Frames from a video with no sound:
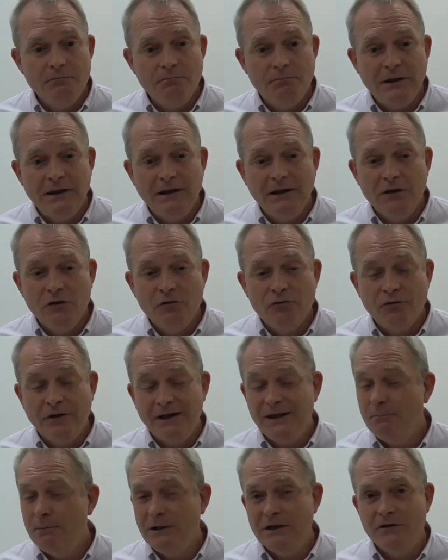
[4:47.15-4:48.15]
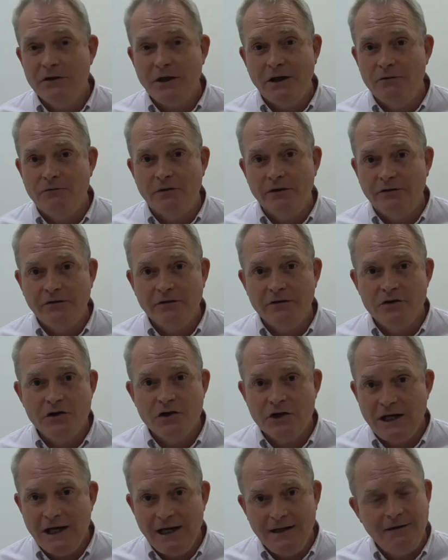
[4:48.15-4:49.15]
been incredibly generous and
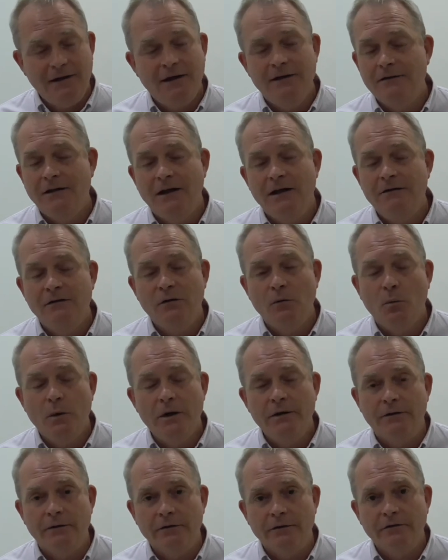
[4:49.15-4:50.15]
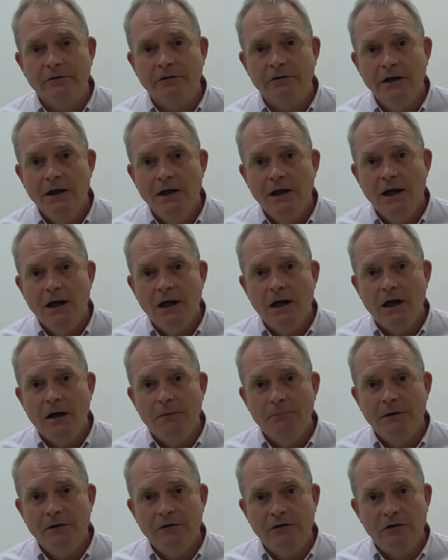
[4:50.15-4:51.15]
shared their data with us.
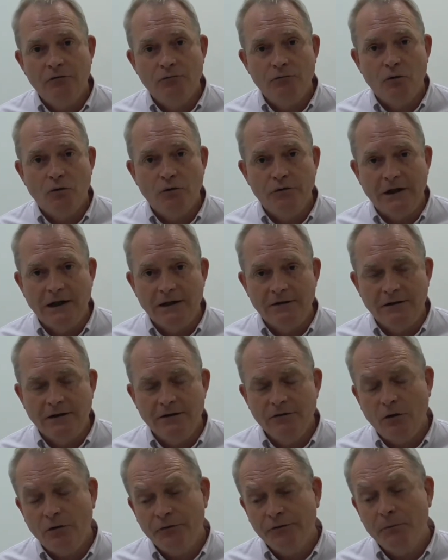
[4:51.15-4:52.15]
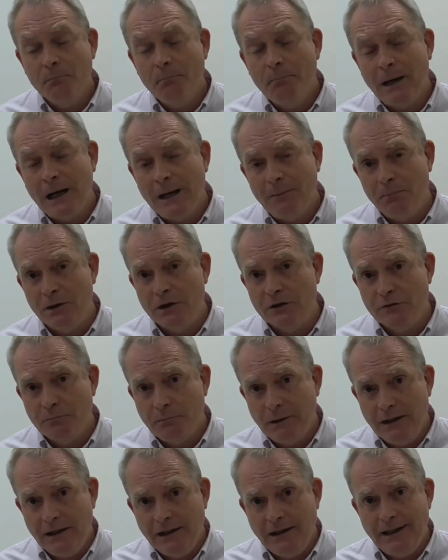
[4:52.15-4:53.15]
Um, this is raw data. It's often published,
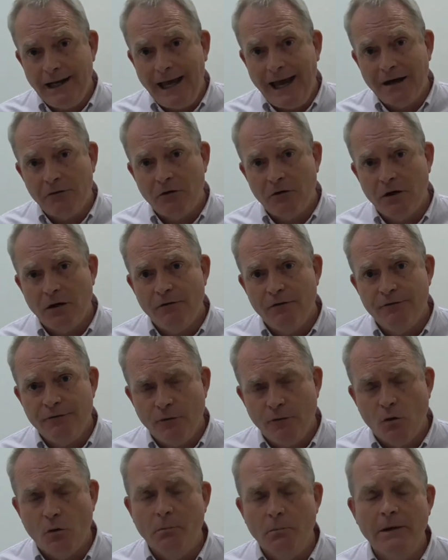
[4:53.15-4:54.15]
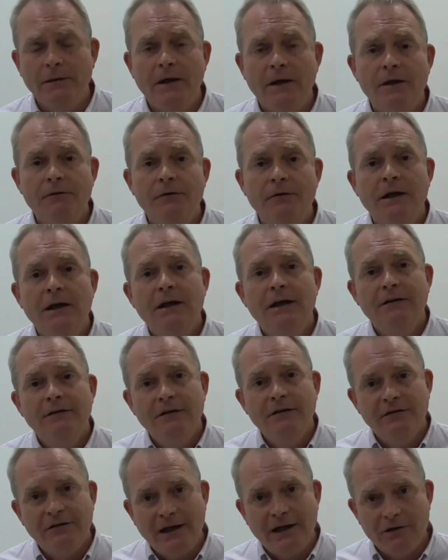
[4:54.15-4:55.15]
but in an aggregate form, and they've
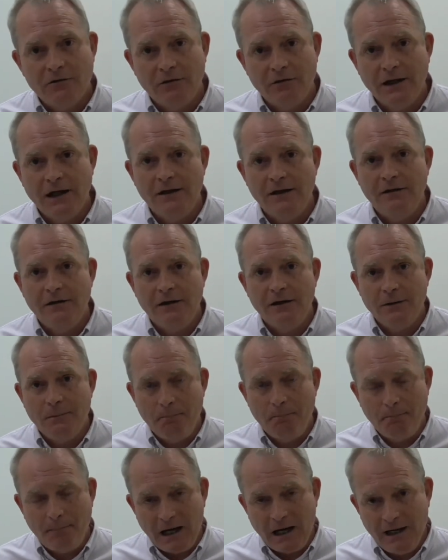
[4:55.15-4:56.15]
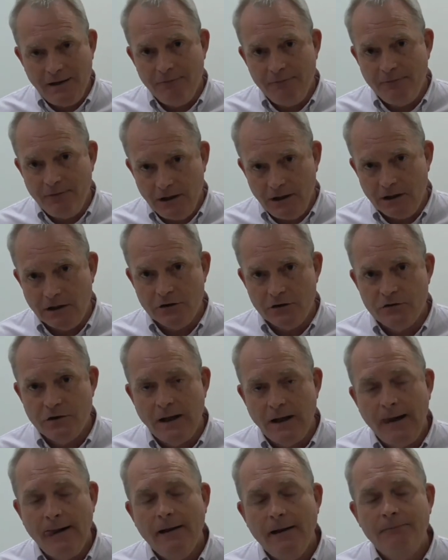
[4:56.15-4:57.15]
disaggregated it by village
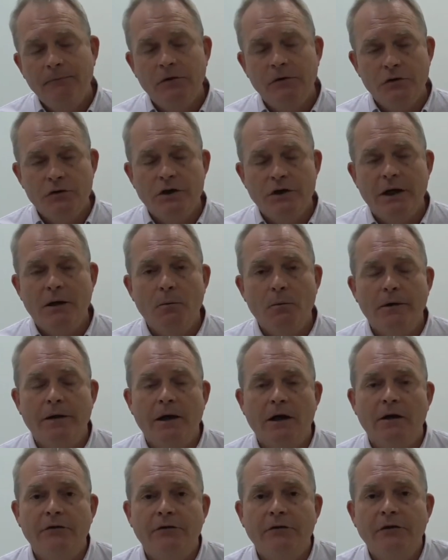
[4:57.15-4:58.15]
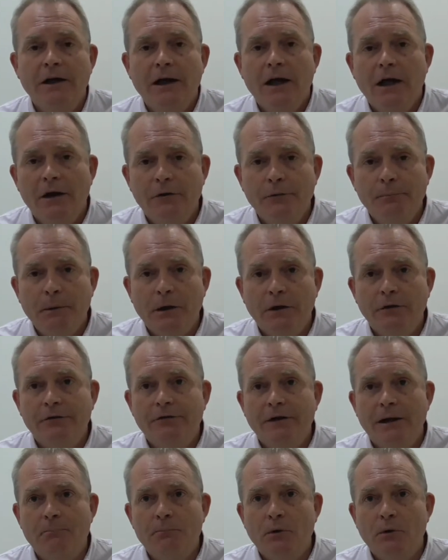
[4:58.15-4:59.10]
to share with us as part of our